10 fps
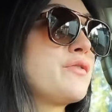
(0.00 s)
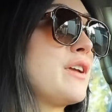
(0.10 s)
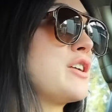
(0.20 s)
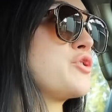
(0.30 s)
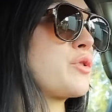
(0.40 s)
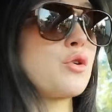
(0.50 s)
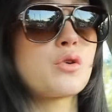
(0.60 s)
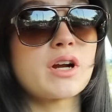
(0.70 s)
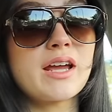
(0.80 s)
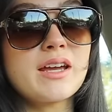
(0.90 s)
finished
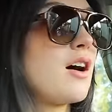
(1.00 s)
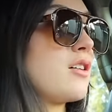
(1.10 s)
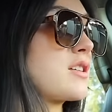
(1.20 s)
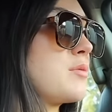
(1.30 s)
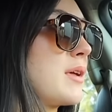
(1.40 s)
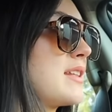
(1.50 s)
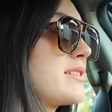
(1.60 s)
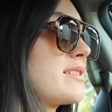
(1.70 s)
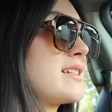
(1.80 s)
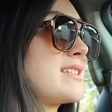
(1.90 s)
recording. I'll explain
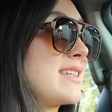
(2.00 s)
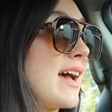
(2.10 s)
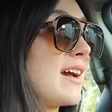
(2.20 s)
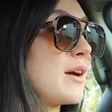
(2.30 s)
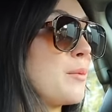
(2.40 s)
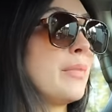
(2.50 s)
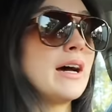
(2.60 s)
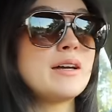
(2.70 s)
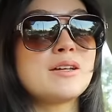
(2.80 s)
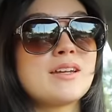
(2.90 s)
this in a sec,
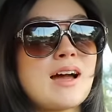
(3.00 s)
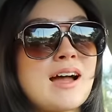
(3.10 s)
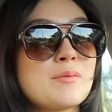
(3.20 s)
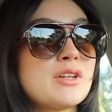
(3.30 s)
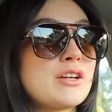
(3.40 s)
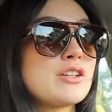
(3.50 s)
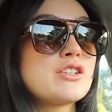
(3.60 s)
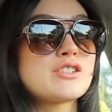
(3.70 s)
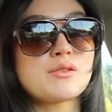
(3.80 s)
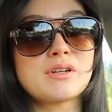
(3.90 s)
but I'm literally
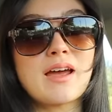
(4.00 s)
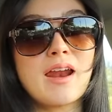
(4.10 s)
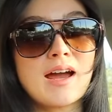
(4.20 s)
so dead.